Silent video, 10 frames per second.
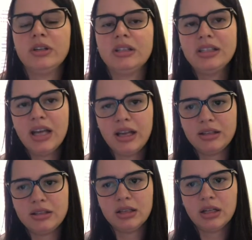
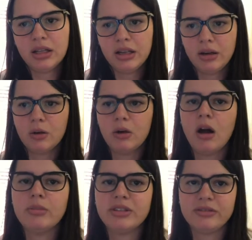assess clinical
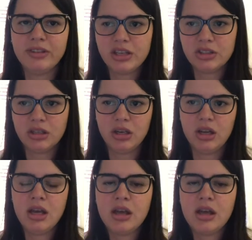observation